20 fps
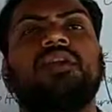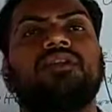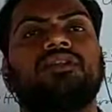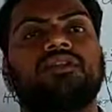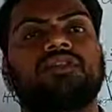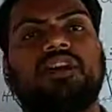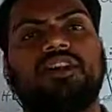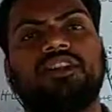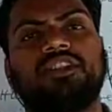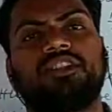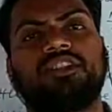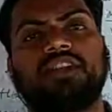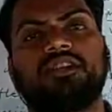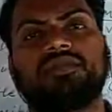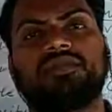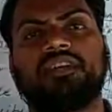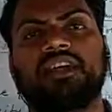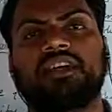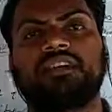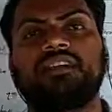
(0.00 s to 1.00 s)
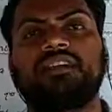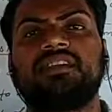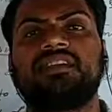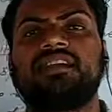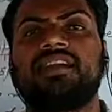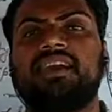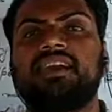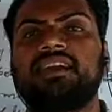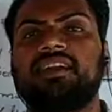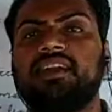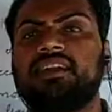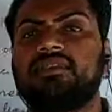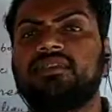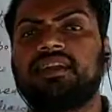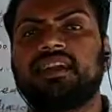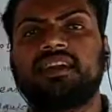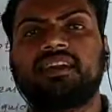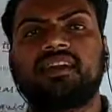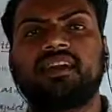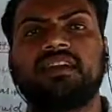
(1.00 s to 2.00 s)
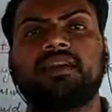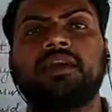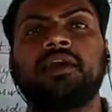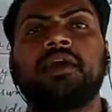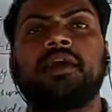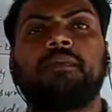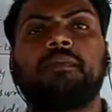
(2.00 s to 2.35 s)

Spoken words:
solid substances, and definitely